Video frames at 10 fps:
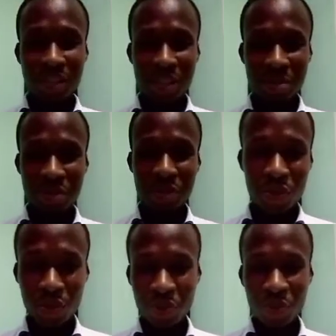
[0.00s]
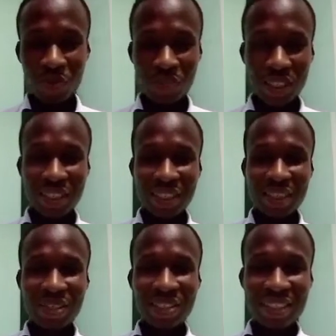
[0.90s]
I'm sure we've learned a lot
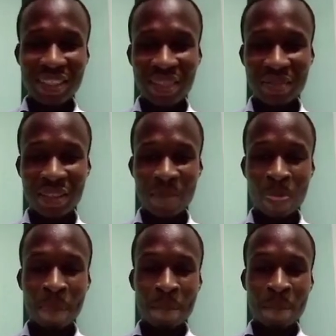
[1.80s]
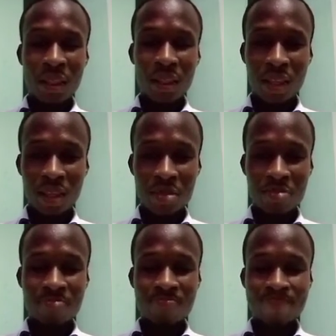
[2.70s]
this evening,
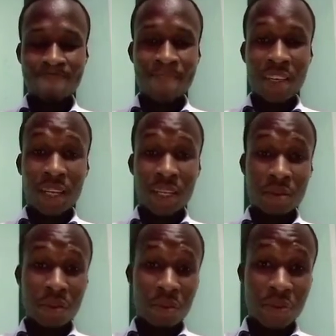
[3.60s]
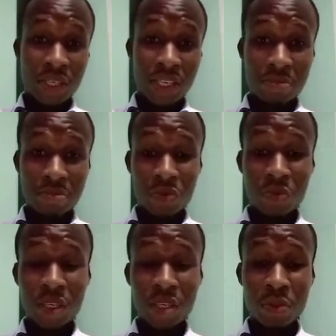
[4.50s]
and I'm sure we'll
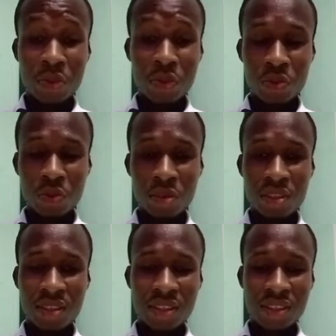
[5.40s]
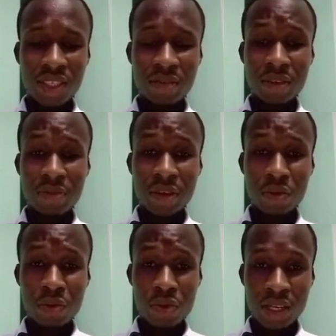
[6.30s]
be able to give a very
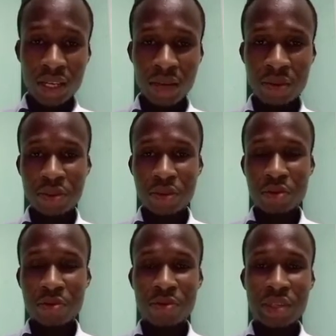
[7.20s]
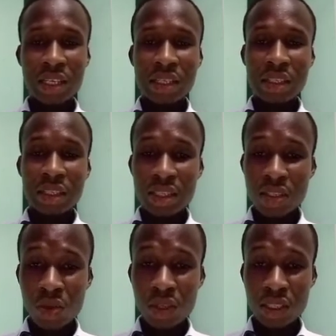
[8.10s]
good account of this
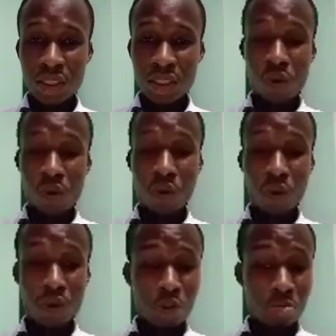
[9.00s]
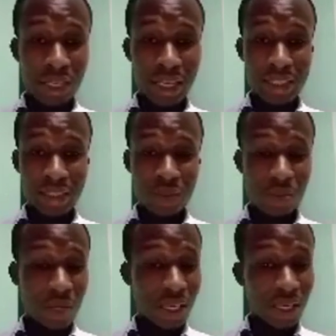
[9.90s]
condition called osteomyelitis to
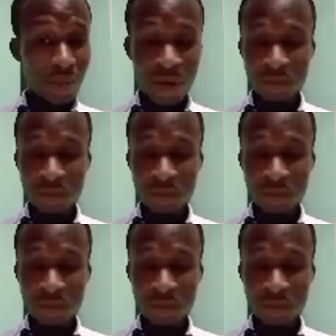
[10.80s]
anyone.